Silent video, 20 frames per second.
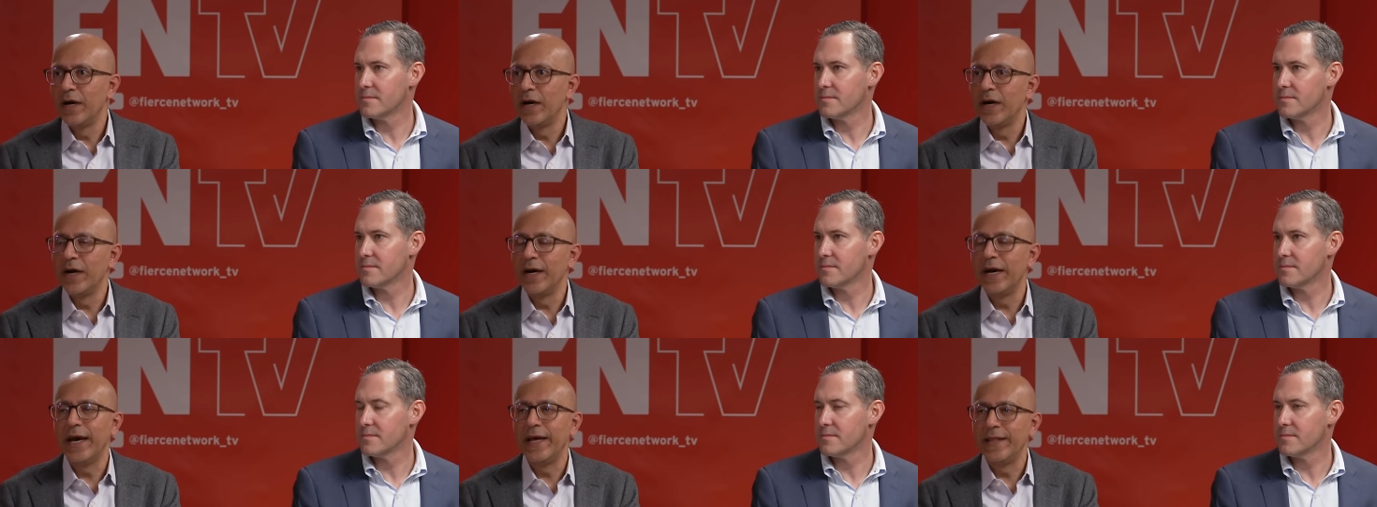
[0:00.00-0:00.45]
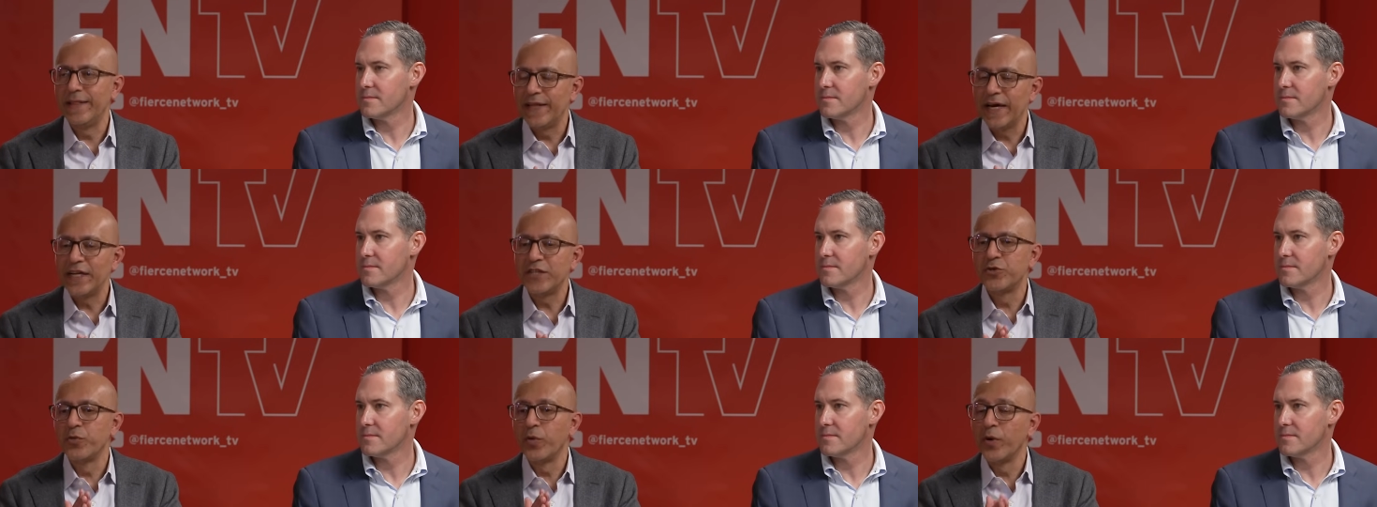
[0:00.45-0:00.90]
Speaker 1: Uh, and
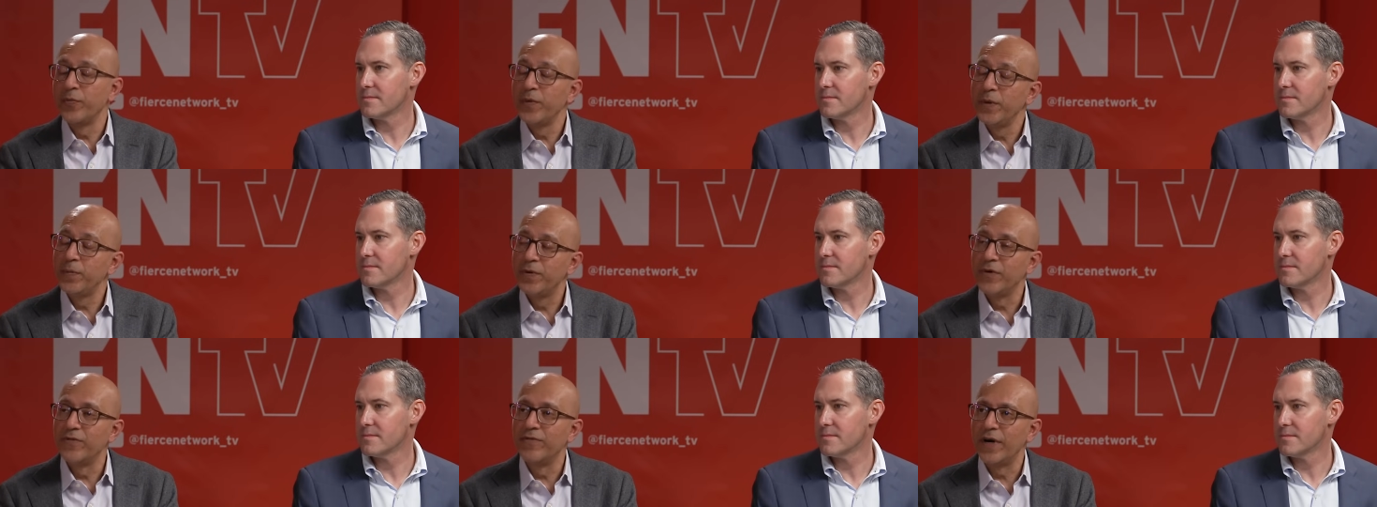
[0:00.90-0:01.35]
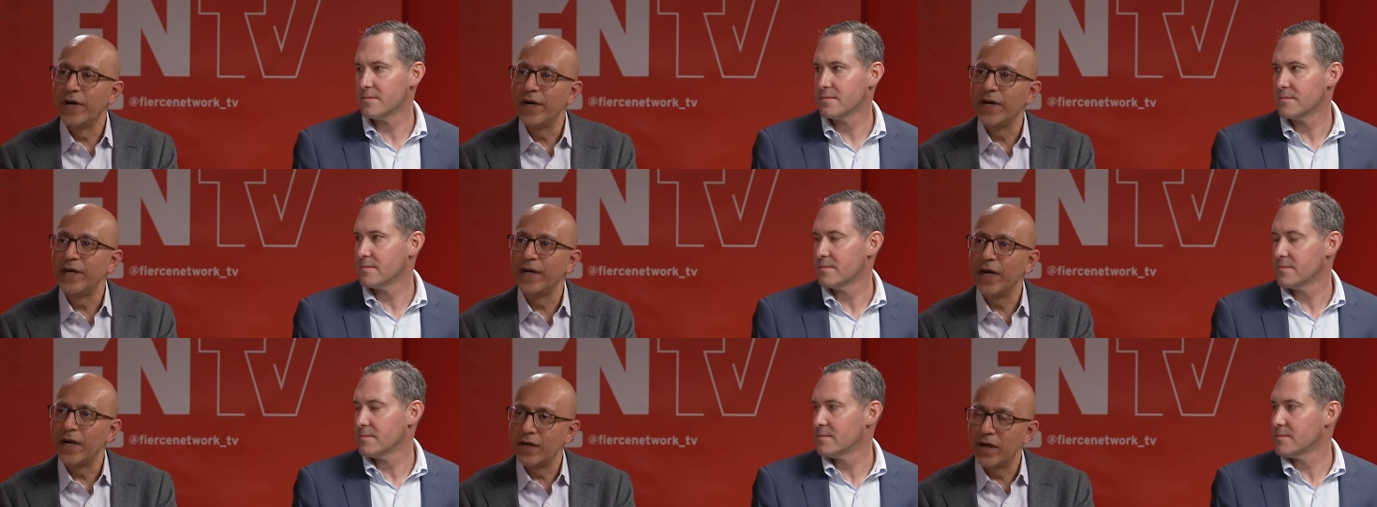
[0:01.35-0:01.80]
that's what we
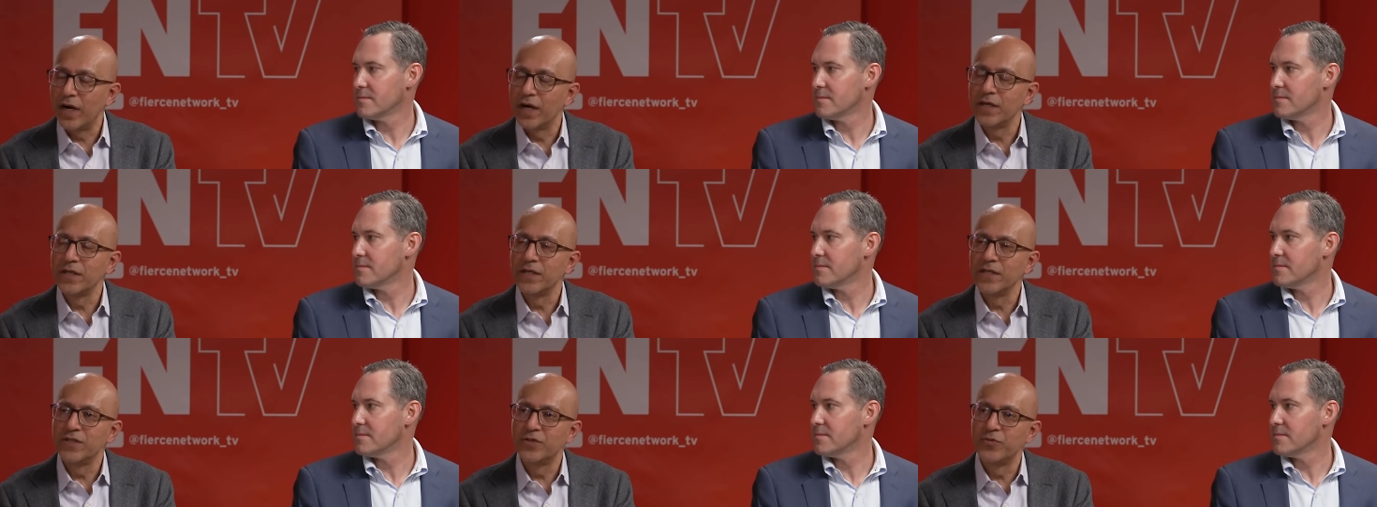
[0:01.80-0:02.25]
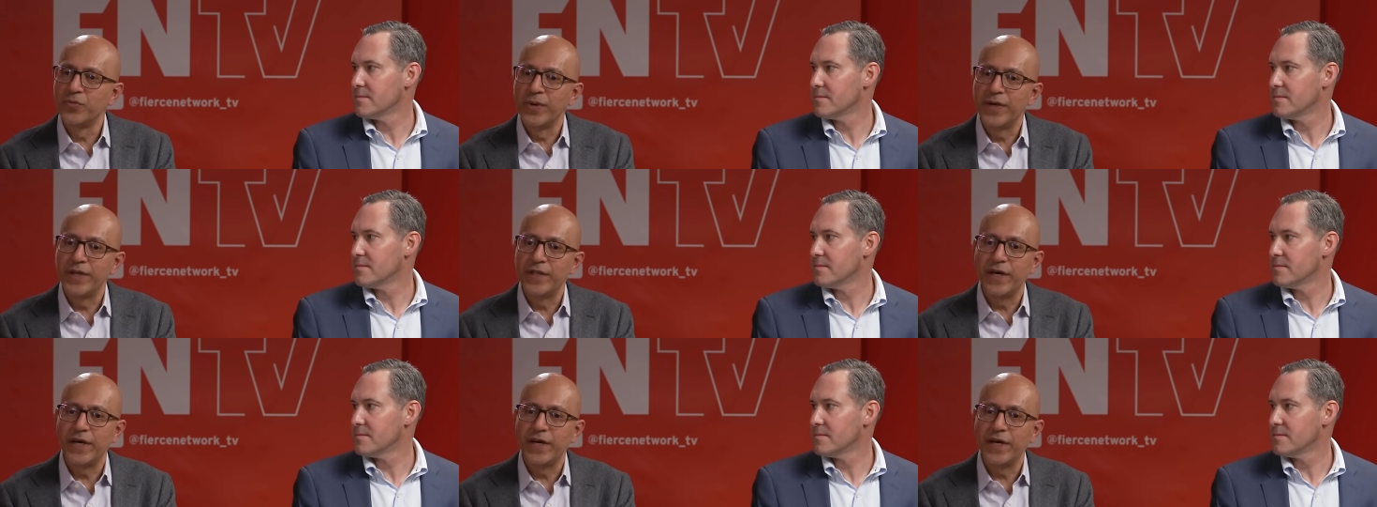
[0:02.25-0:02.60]
provide at Arrcus with